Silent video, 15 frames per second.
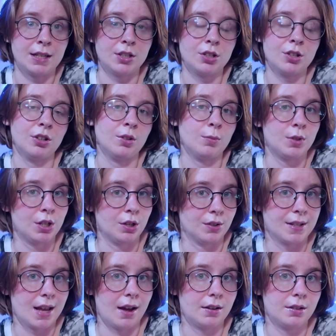to turn them to your
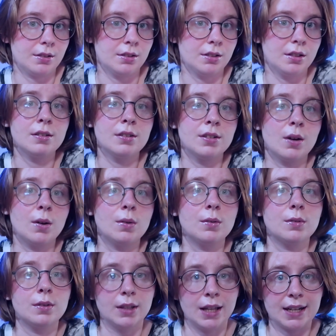side.
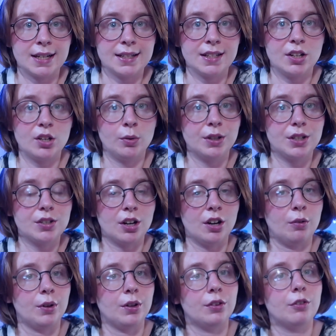So, like I said, you only start
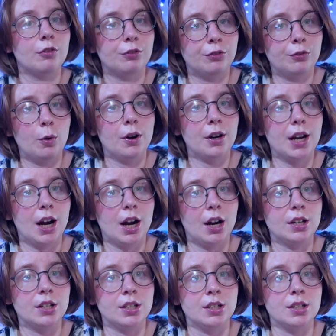out with 4
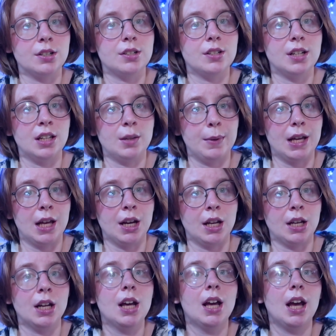characters in the
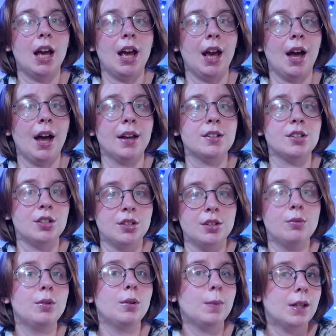beginning, and
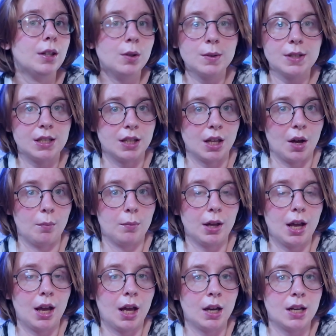you will be losing
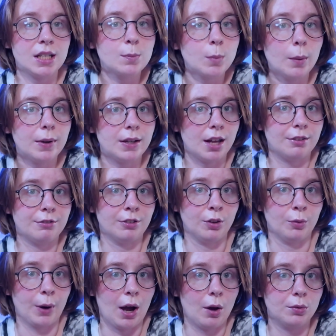them, and it's permadeath for
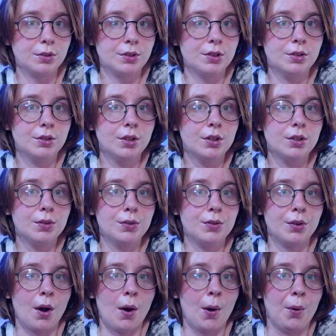the route.
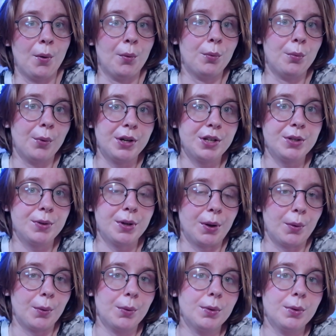So, what do?